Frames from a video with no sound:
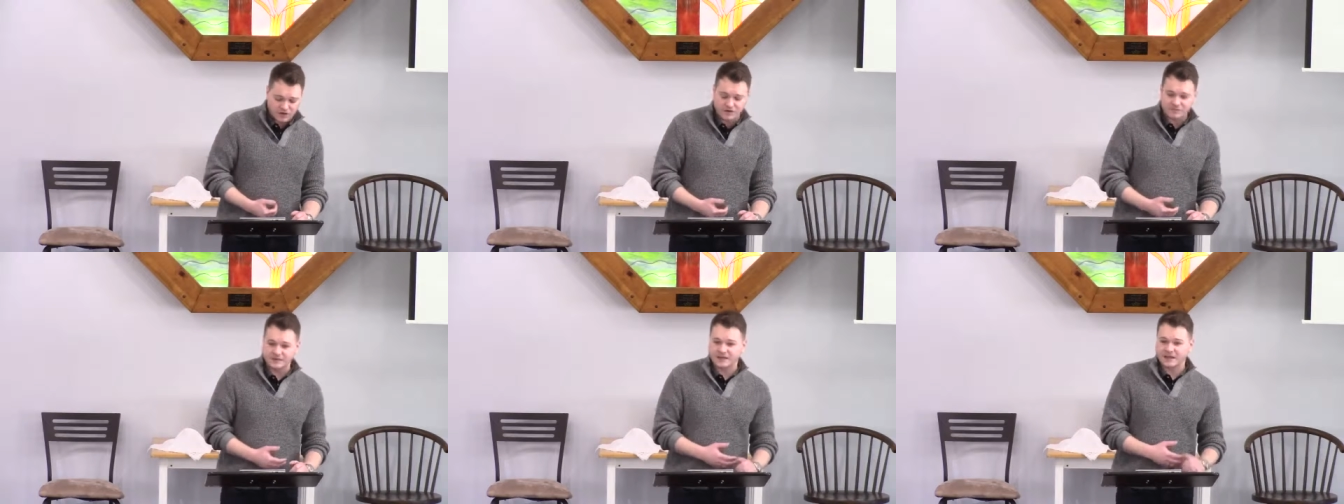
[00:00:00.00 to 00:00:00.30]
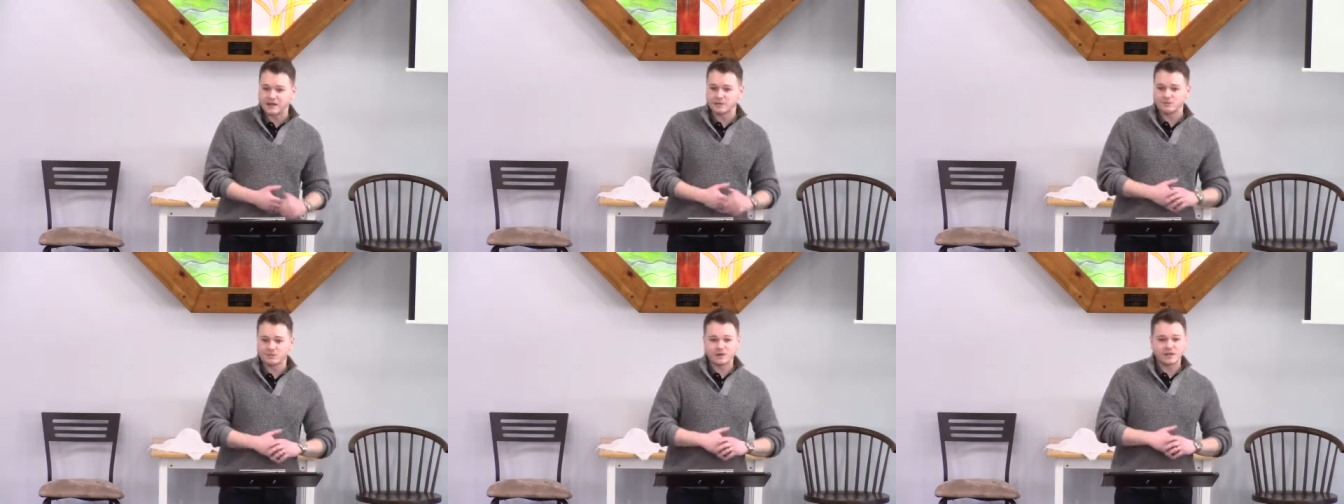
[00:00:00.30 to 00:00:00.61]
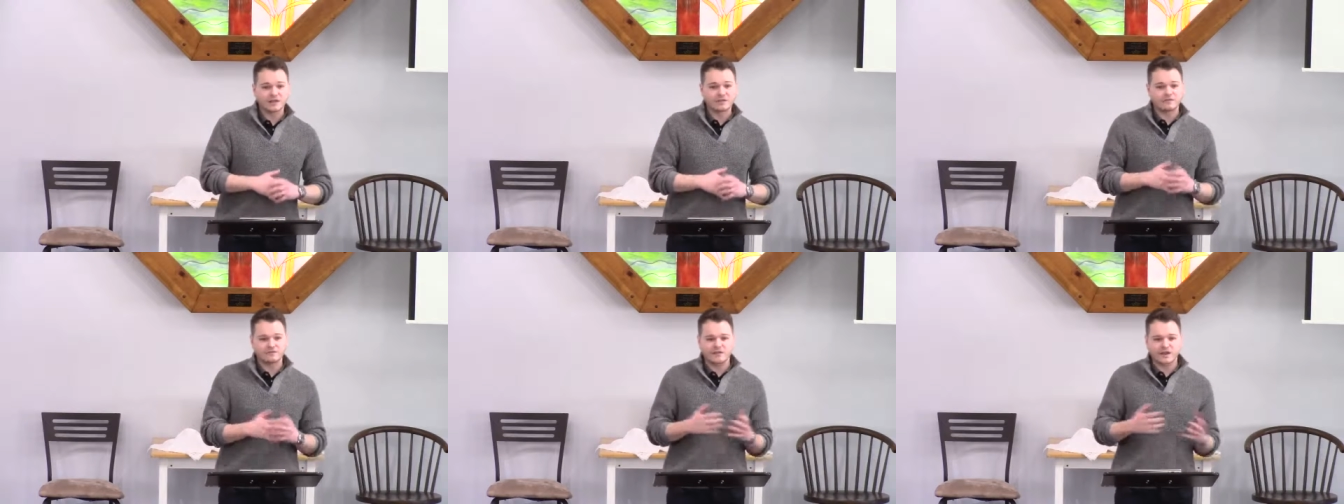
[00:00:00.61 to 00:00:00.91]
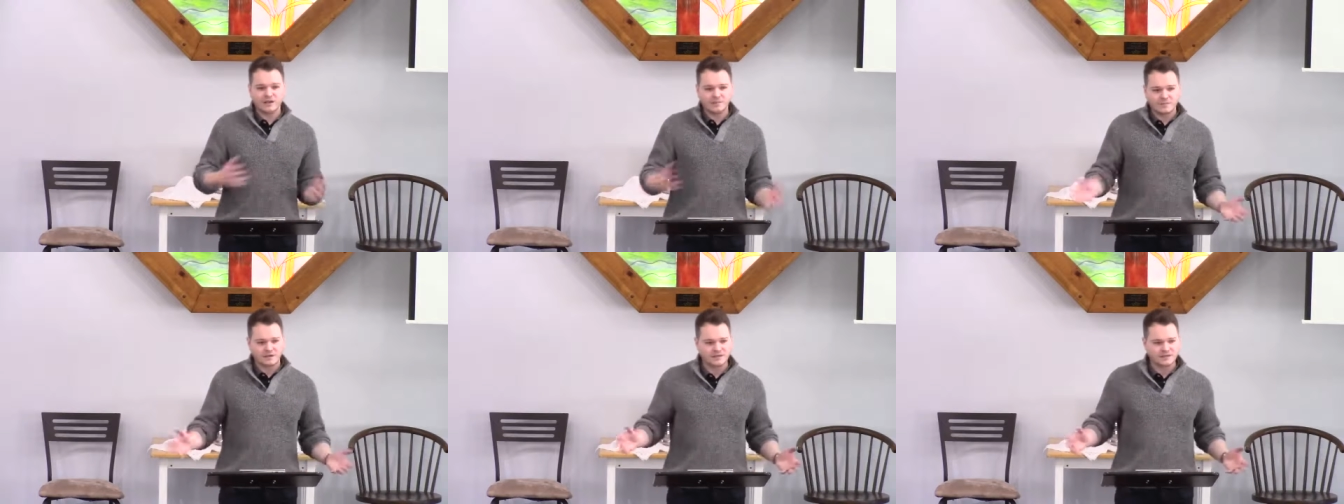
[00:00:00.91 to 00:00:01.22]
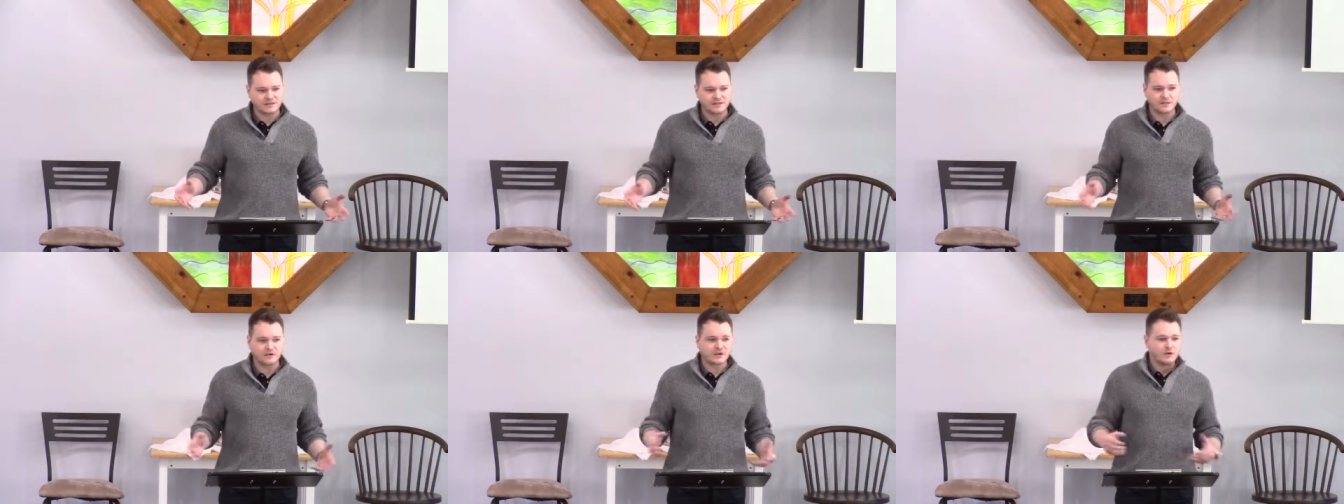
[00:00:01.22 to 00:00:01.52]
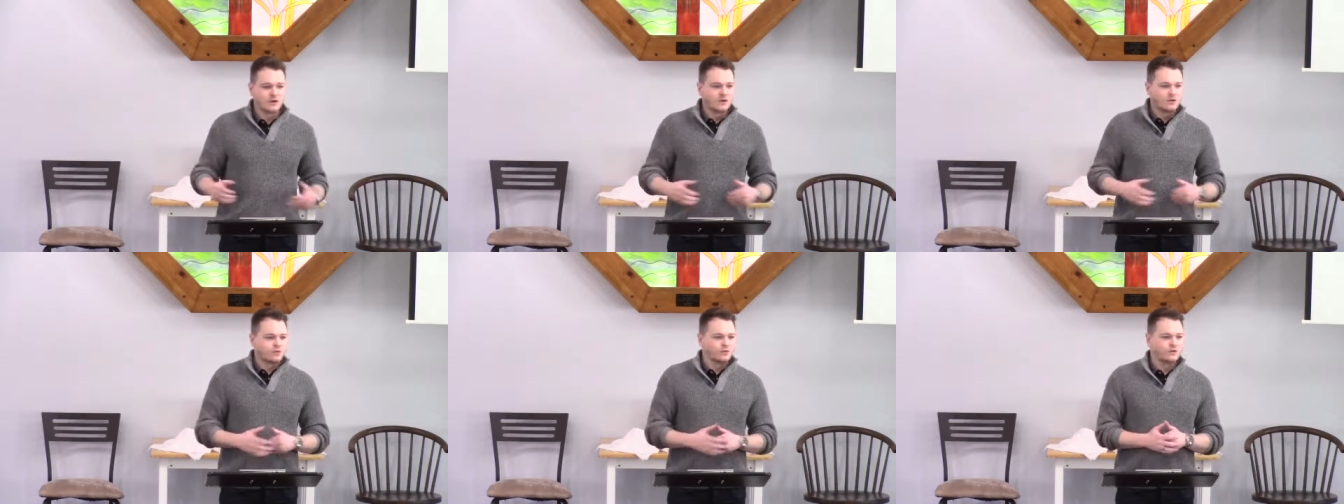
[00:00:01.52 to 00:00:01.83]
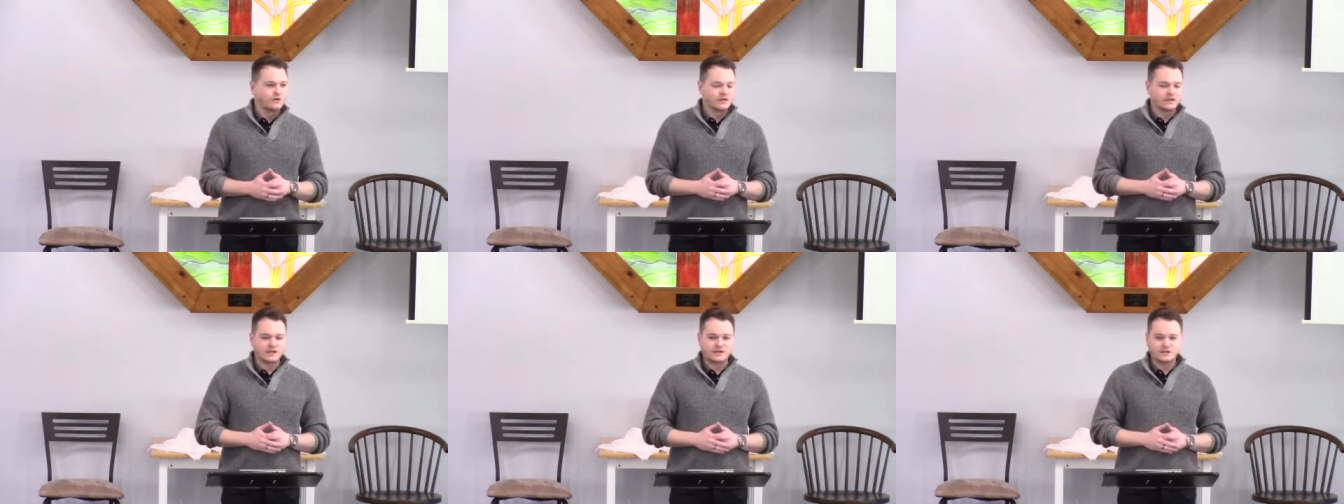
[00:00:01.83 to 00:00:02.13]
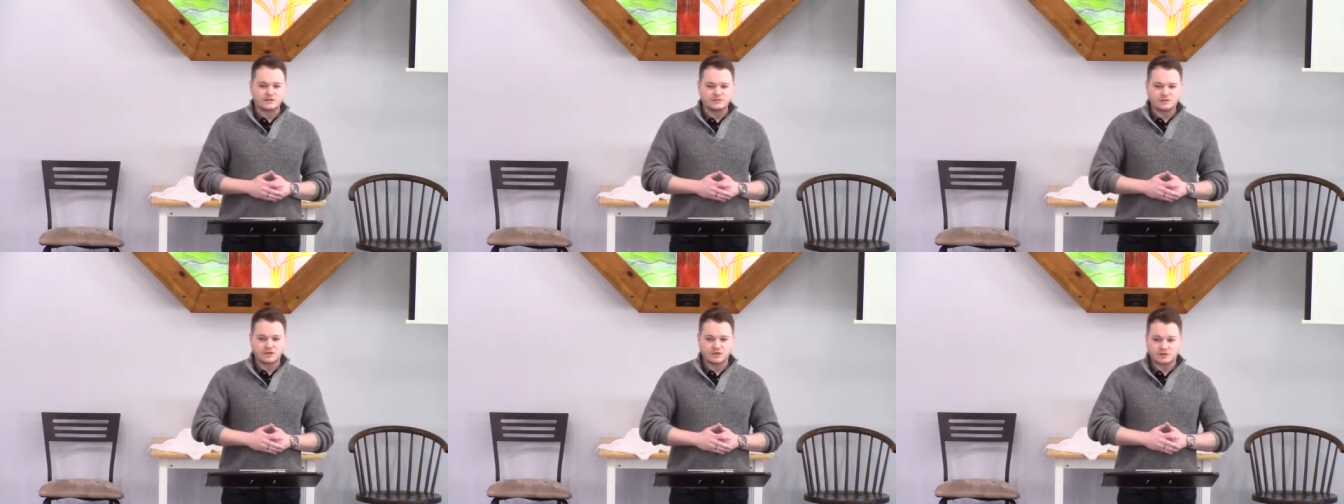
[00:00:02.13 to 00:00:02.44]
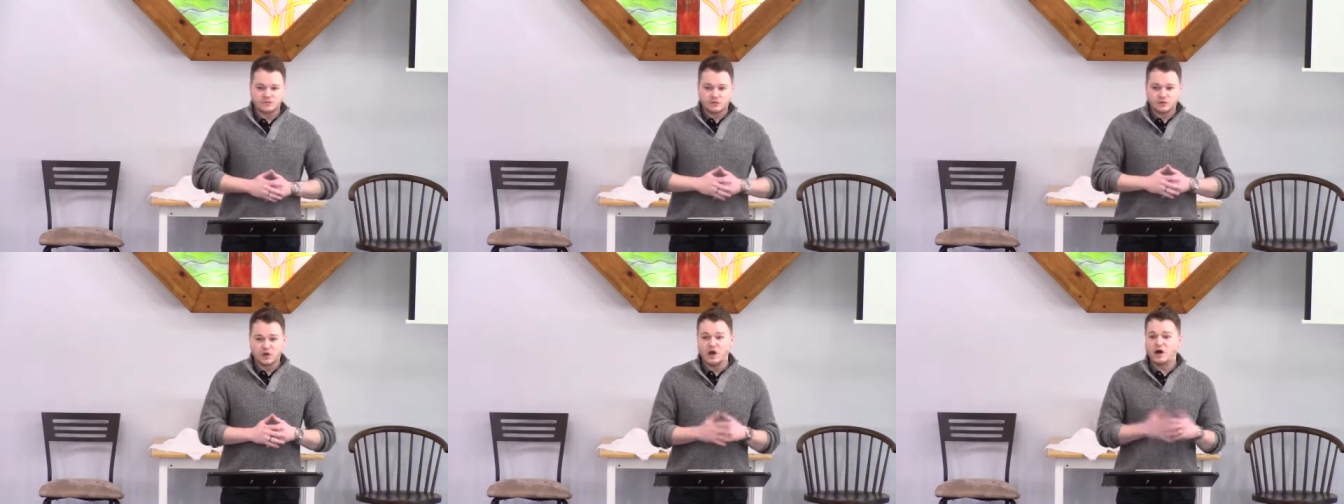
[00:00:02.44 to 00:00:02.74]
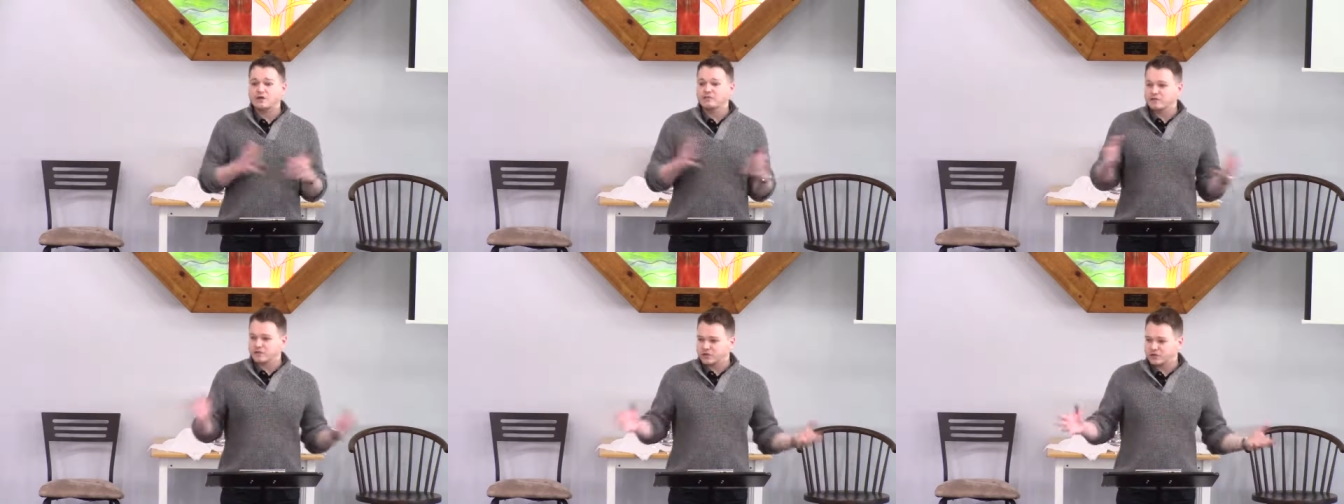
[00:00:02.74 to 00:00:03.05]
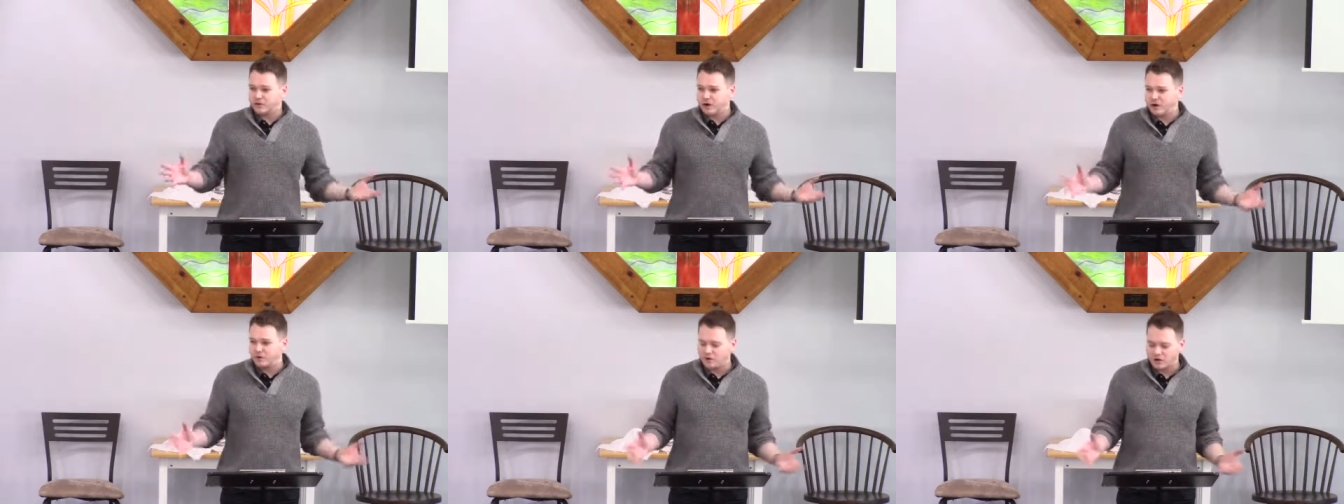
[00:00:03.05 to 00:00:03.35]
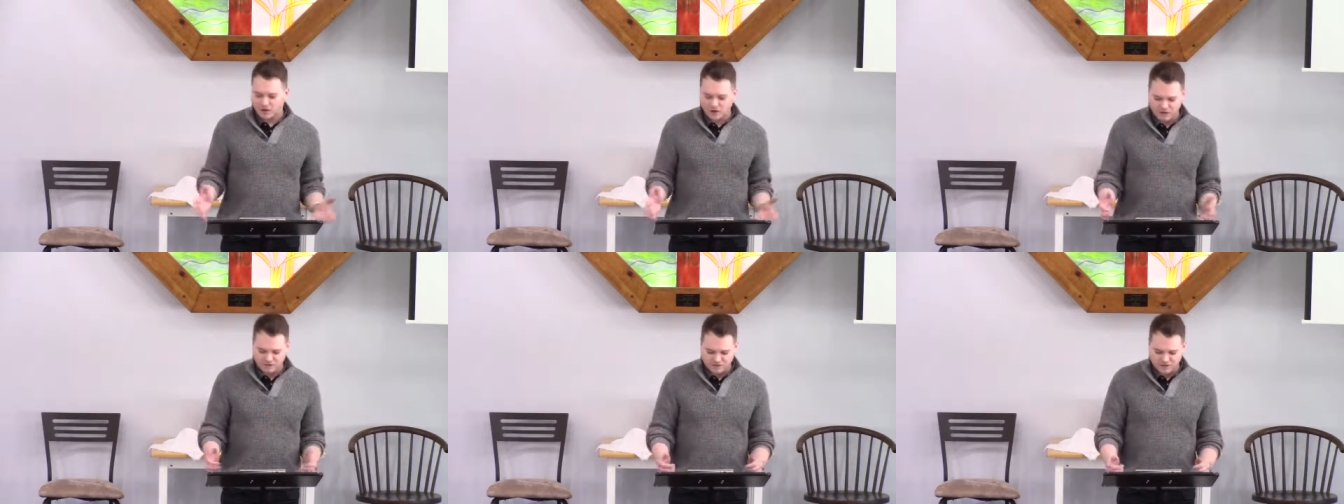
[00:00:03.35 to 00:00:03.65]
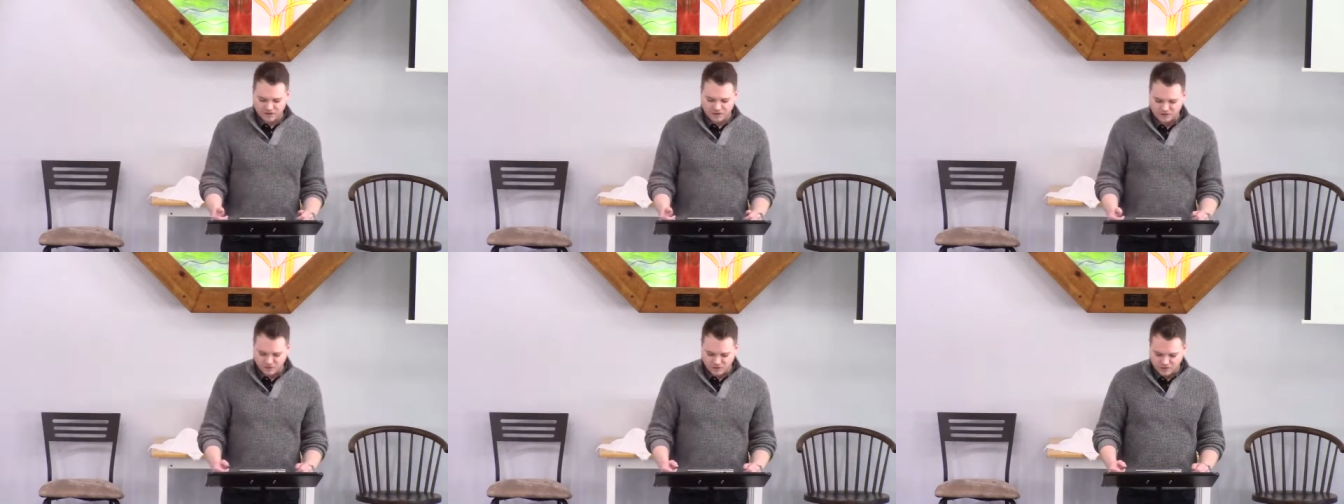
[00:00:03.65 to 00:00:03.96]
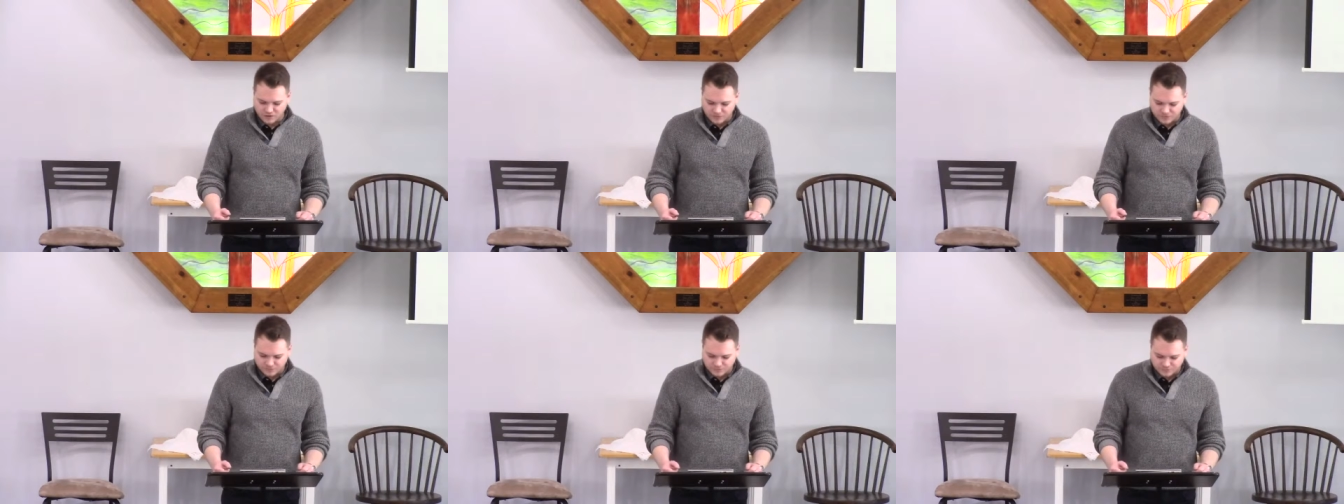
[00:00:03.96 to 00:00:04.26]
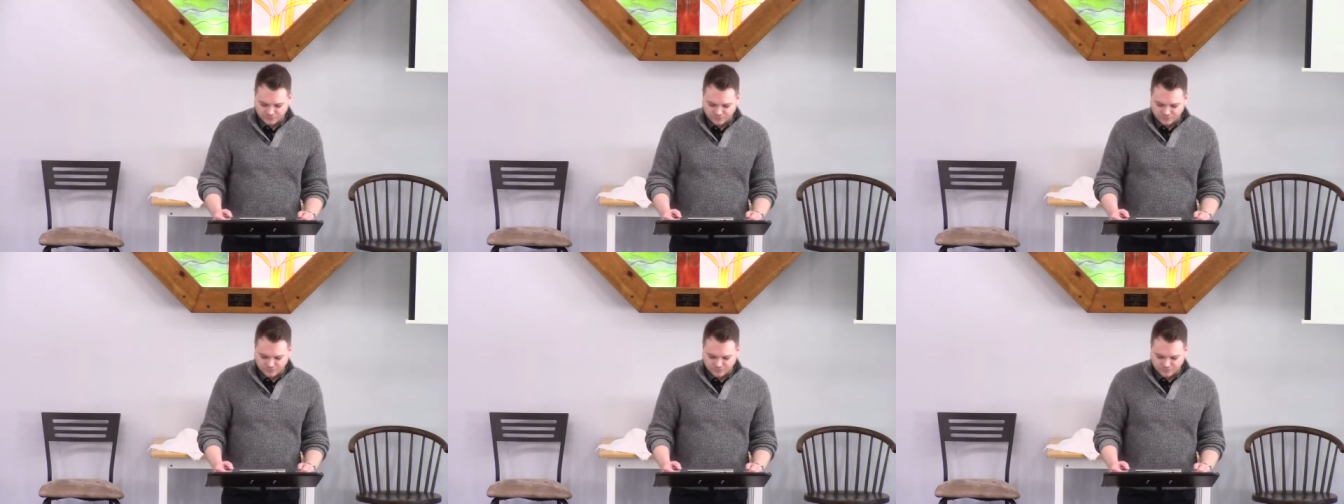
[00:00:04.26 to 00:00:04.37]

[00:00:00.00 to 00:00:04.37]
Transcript: He became really famous and really just loved throughout all of Israel.